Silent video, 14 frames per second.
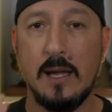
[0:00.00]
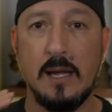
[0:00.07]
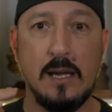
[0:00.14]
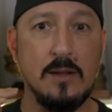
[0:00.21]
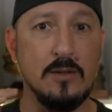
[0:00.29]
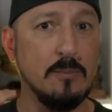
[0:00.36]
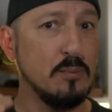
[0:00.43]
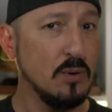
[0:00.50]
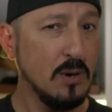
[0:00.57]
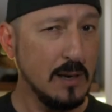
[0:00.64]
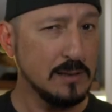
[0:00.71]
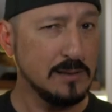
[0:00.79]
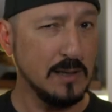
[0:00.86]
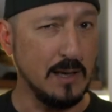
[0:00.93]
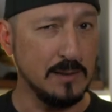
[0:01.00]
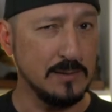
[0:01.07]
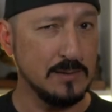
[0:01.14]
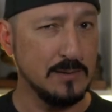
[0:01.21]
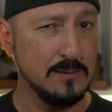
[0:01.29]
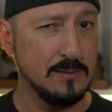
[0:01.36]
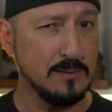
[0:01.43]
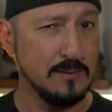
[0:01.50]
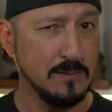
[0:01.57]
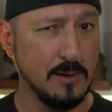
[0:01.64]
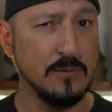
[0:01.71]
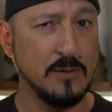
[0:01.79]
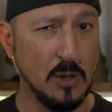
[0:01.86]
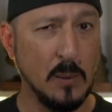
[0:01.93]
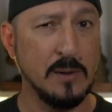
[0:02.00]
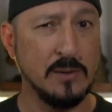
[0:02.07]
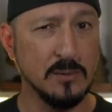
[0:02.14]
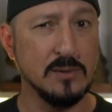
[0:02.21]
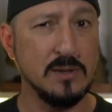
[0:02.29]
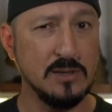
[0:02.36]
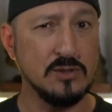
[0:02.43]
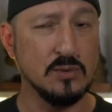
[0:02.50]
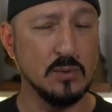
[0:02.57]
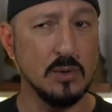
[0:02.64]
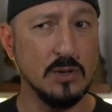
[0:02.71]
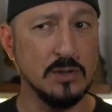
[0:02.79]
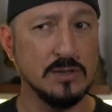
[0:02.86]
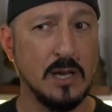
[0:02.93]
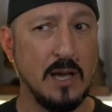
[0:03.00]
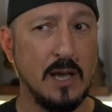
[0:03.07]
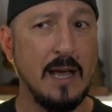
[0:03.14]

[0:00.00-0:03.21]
In the process of going through these drawers